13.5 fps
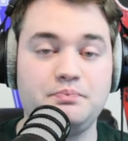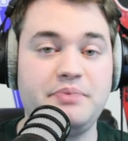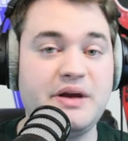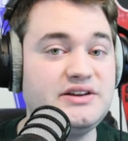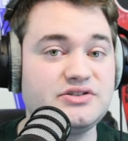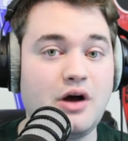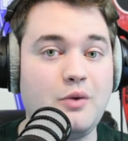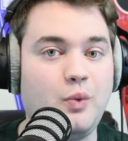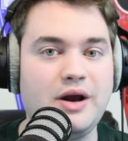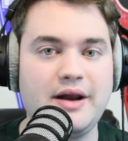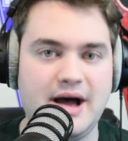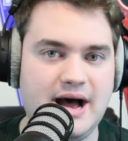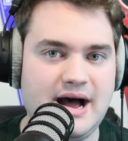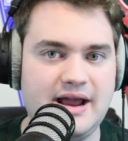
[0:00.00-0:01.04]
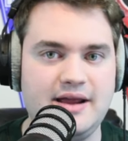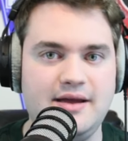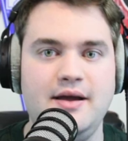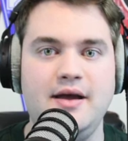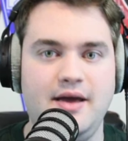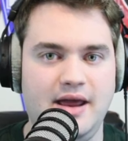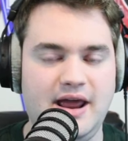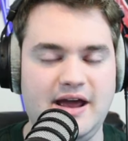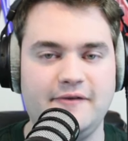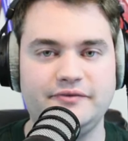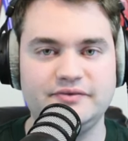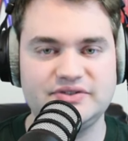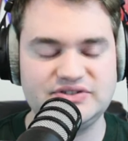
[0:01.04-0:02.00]
based on what I
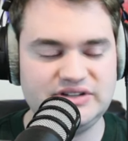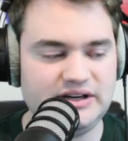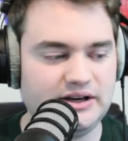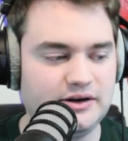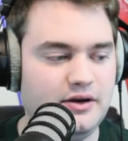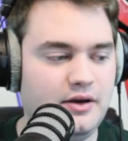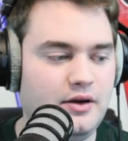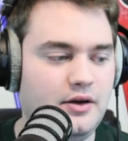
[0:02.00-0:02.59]
have seen.